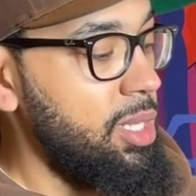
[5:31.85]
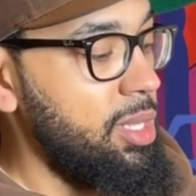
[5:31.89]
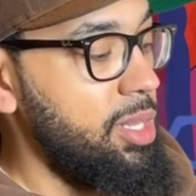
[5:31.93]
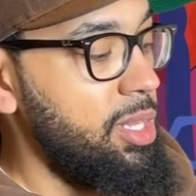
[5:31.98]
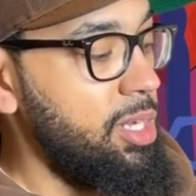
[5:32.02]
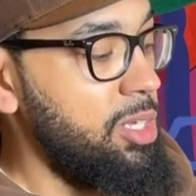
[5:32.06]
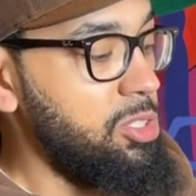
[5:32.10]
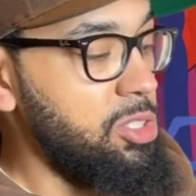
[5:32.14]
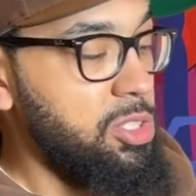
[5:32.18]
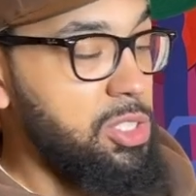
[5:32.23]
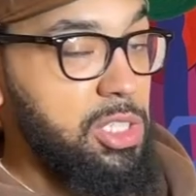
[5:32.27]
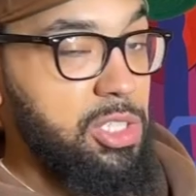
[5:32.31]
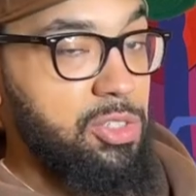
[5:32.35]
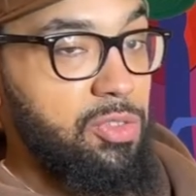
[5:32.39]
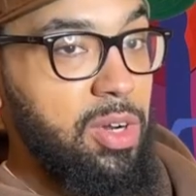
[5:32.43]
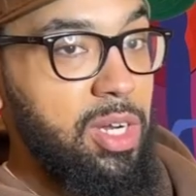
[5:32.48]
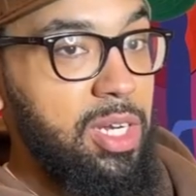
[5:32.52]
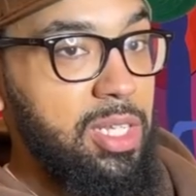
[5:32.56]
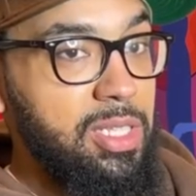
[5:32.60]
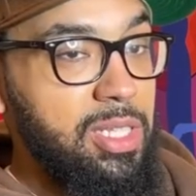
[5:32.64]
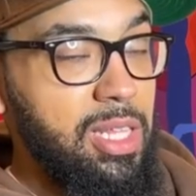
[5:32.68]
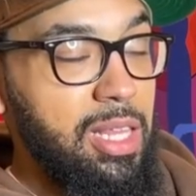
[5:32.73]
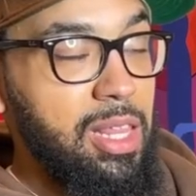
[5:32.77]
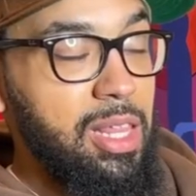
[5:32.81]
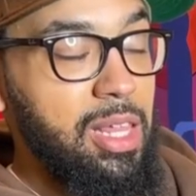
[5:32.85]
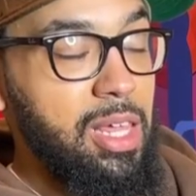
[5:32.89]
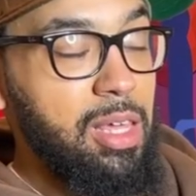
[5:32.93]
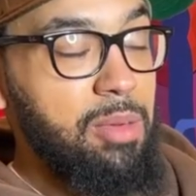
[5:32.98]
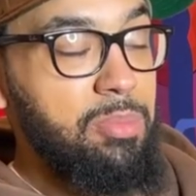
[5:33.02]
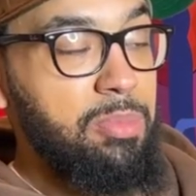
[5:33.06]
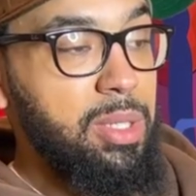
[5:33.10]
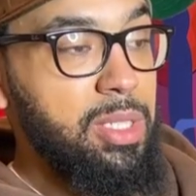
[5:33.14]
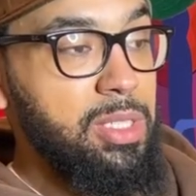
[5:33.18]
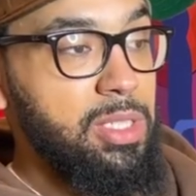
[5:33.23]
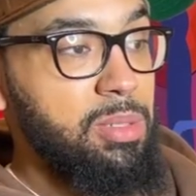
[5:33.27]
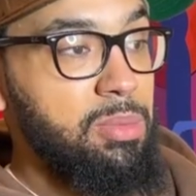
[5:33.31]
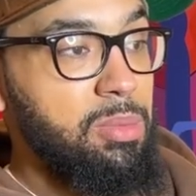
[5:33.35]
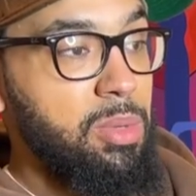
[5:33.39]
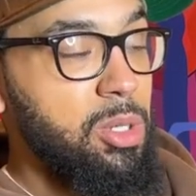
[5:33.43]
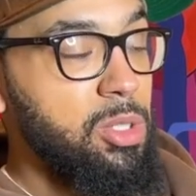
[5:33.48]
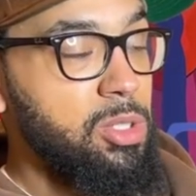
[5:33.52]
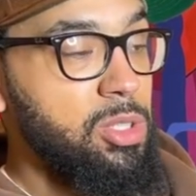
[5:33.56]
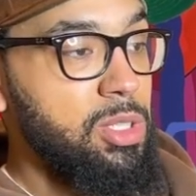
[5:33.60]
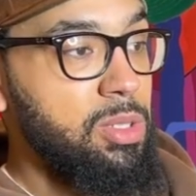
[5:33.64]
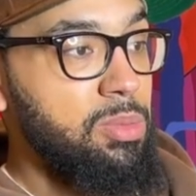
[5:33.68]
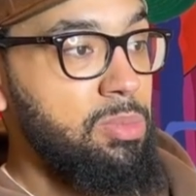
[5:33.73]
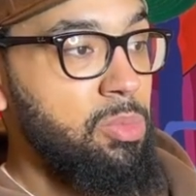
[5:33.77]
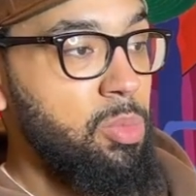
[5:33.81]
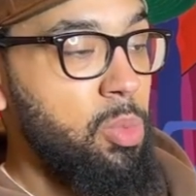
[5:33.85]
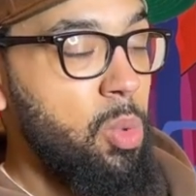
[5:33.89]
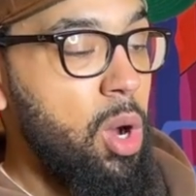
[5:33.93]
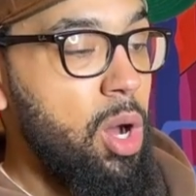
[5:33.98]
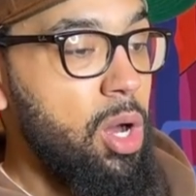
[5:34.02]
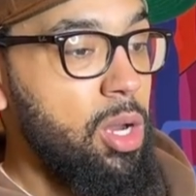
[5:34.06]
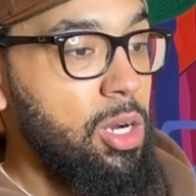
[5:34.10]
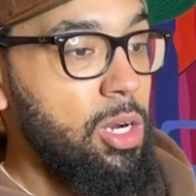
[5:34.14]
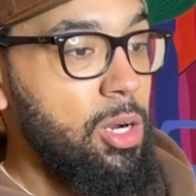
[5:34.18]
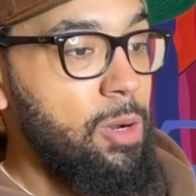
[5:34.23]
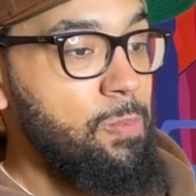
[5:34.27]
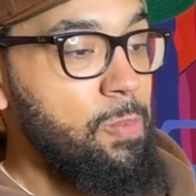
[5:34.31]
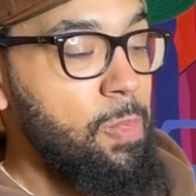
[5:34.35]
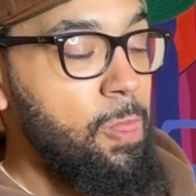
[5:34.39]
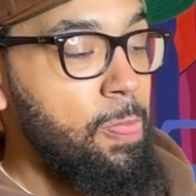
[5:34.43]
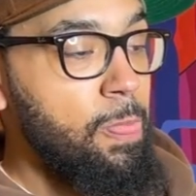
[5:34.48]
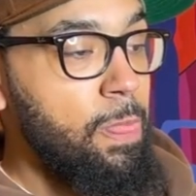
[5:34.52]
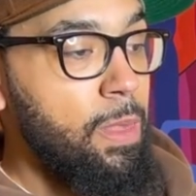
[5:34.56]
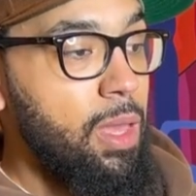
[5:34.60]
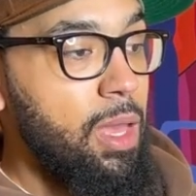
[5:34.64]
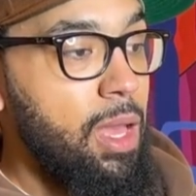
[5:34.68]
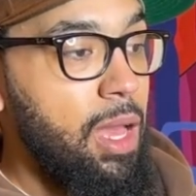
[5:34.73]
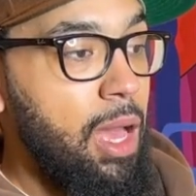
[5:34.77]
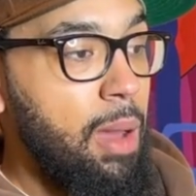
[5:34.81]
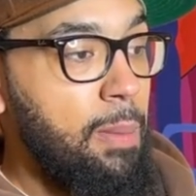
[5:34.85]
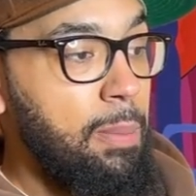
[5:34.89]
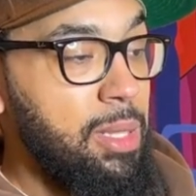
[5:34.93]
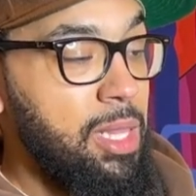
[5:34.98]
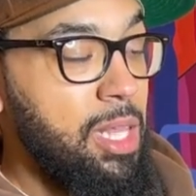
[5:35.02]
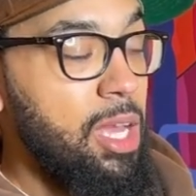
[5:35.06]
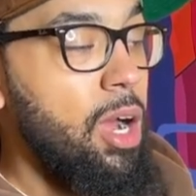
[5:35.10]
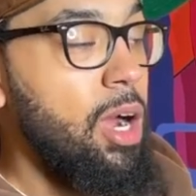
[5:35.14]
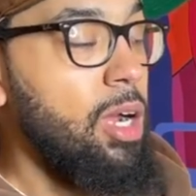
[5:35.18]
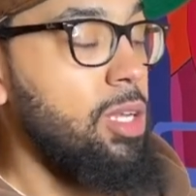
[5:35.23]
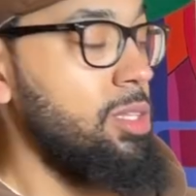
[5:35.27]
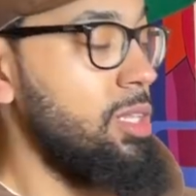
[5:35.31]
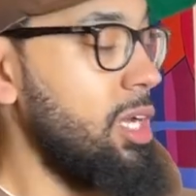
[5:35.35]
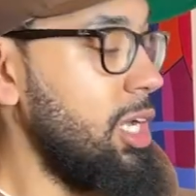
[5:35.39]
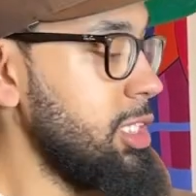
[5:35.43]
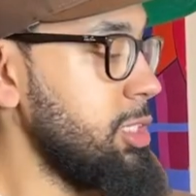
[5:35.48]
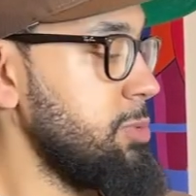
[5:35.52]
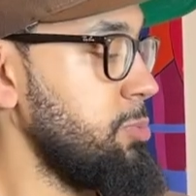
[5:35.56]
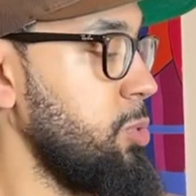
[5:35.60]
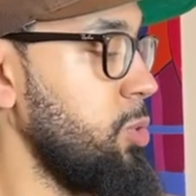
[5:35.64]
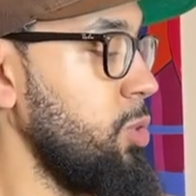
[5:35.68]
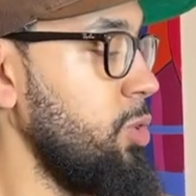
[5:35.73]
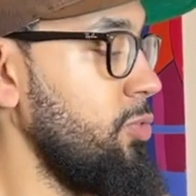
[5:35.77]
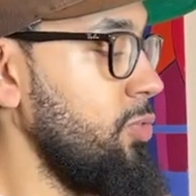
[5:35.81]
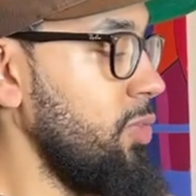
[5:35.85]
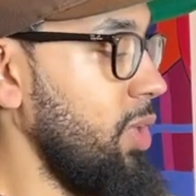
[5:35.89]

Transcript: These are just rated that they can be submerged in water, but they are dust proof,